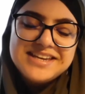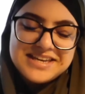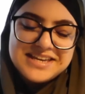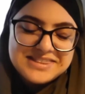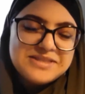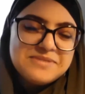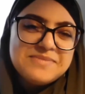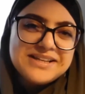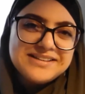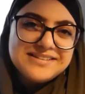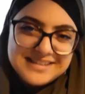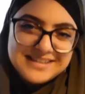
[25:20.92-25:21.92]
in the
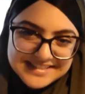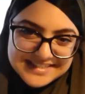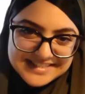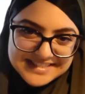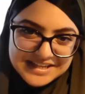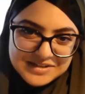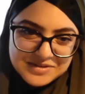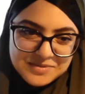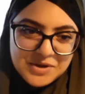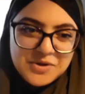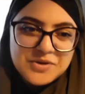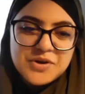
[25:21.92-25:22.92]
Middle East. And
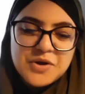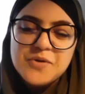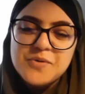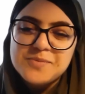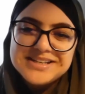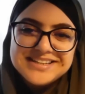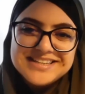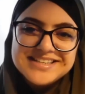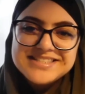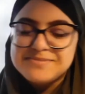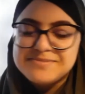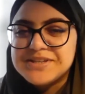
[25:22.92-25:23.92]
we all know Middle
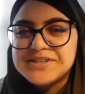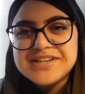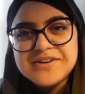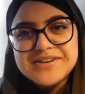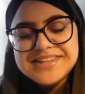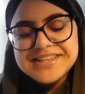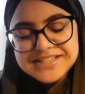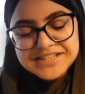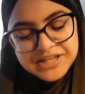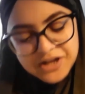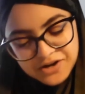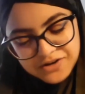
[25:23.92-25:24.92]
East military, there's a
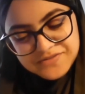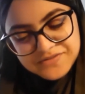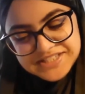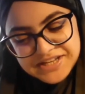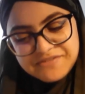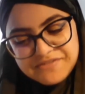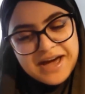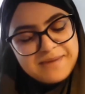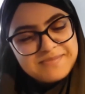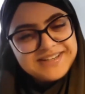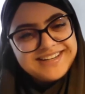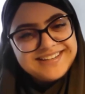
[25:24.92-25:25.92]
lot of stuff
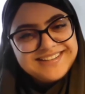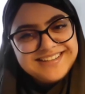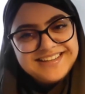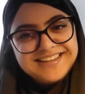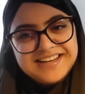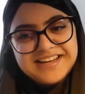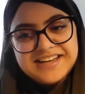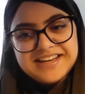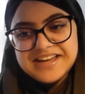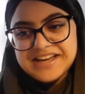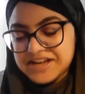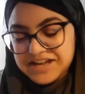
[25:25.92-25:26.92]
happening
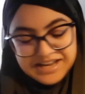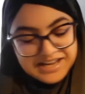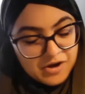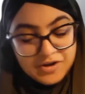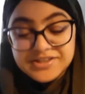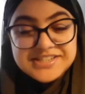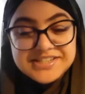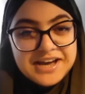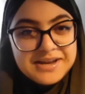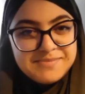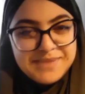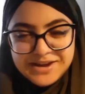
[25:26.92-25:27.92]
all the
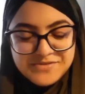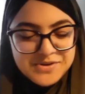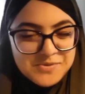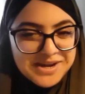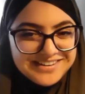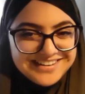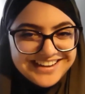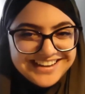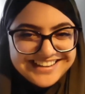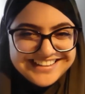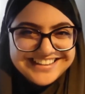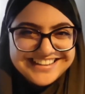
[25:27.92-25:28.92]
time, everywhere.
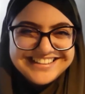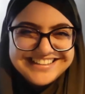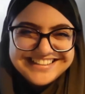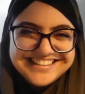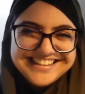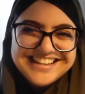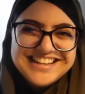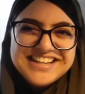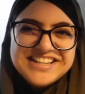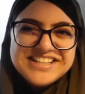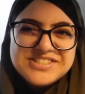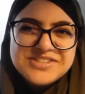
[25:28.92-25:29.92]

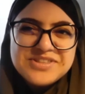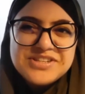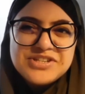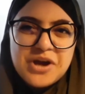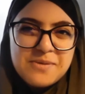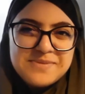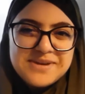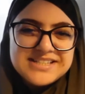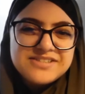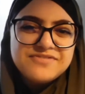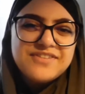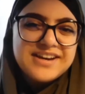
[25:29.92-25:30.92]
So the
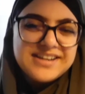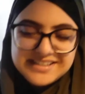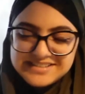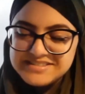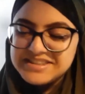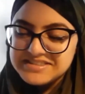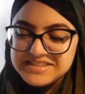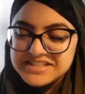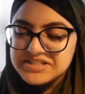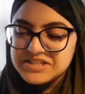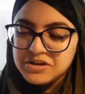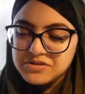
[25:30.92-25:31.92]
topics,
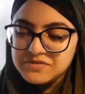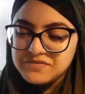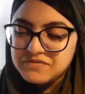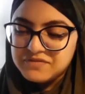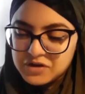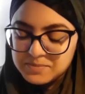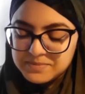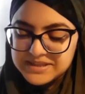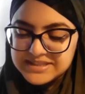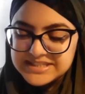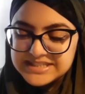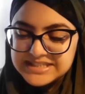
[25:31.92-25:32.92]
there's a lot of
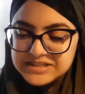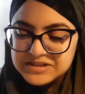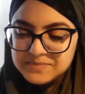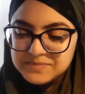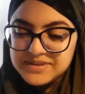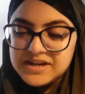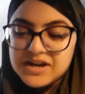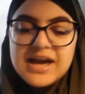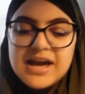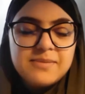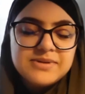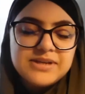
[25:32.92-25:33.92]
developments that are
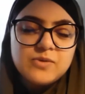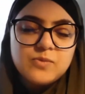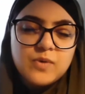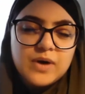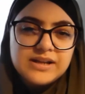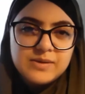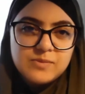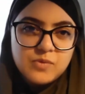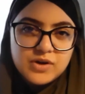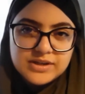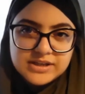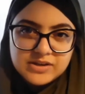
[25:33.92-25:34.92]
happening while I'm
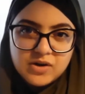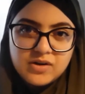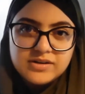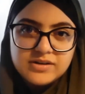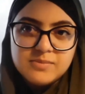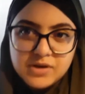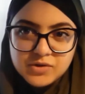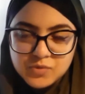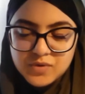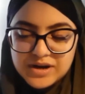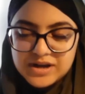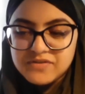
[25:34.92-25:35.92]
working on a
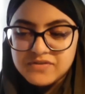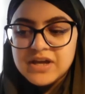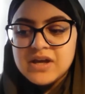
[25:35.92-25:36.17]
monograph.